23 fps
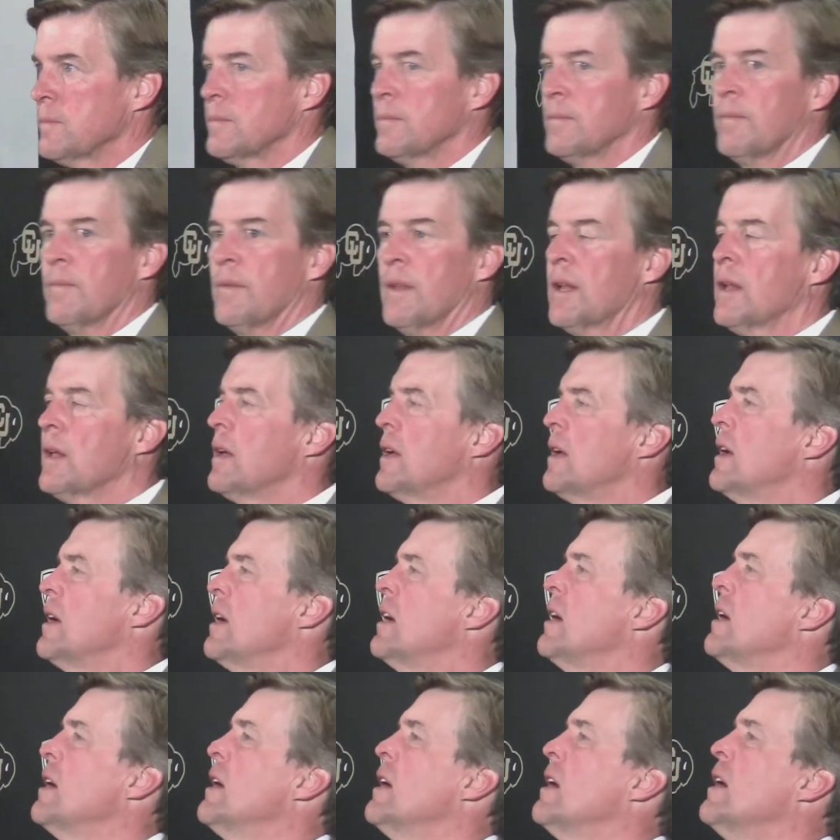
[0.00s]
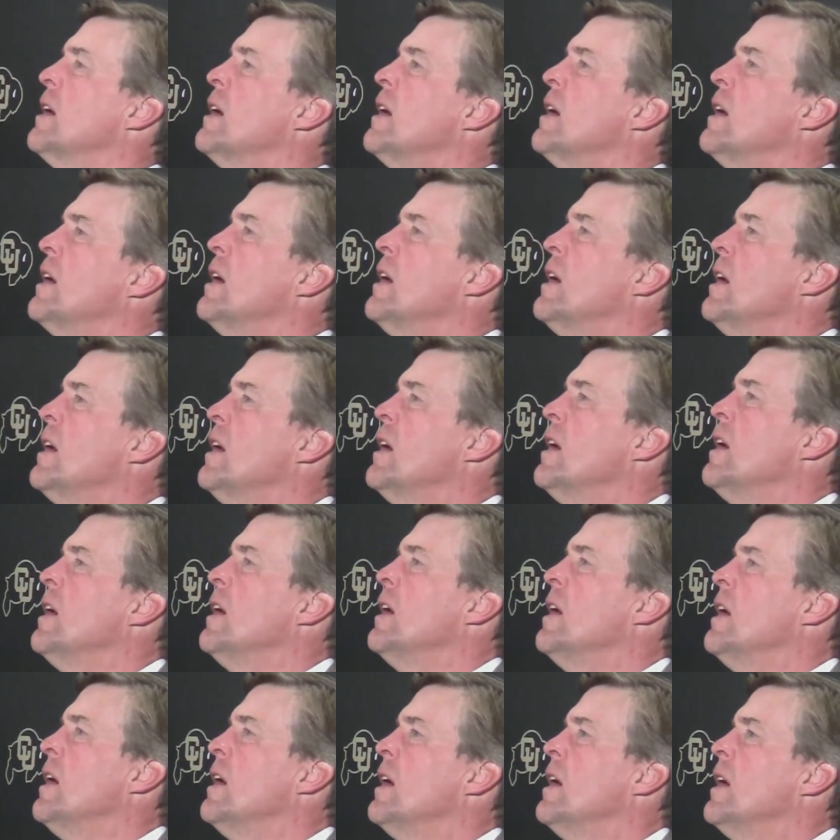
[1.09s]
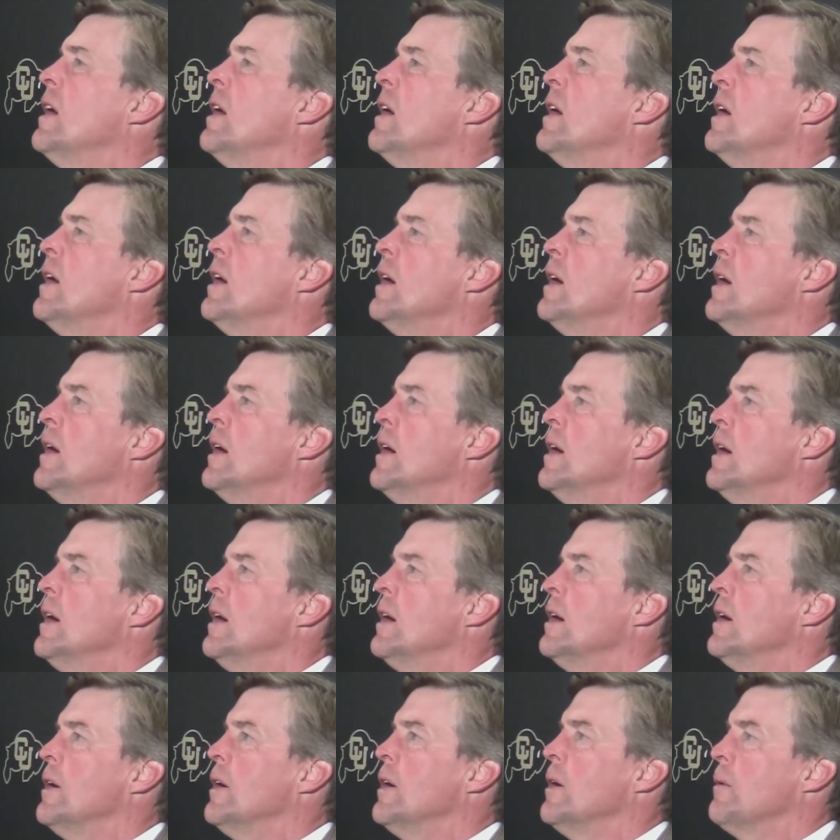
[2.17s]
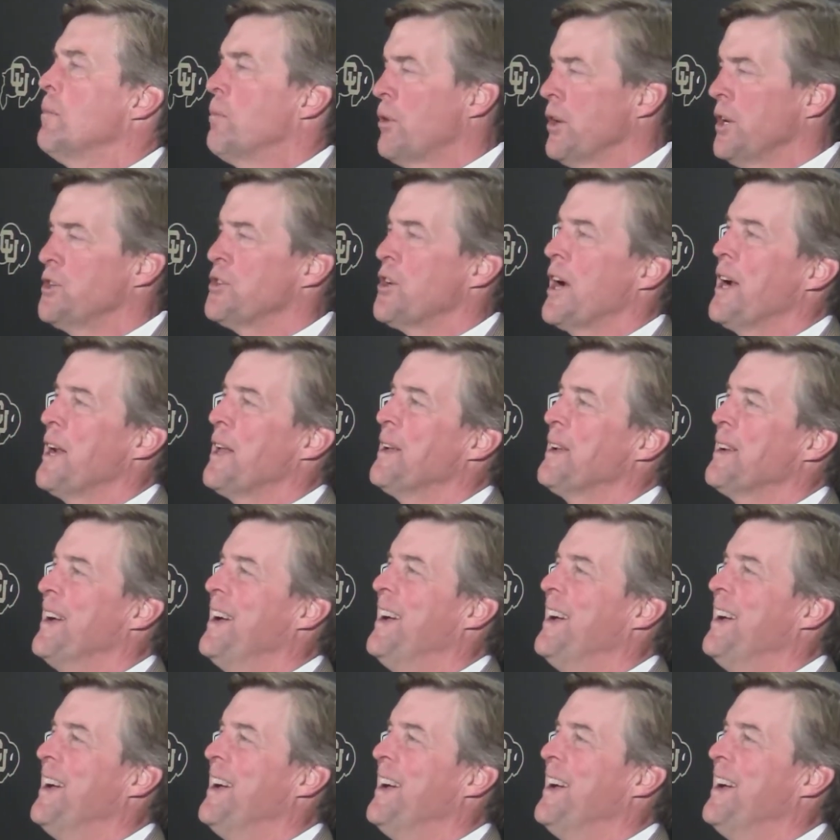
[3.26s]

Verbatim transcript: Coach, how draining are these kind of games? Pretty draining.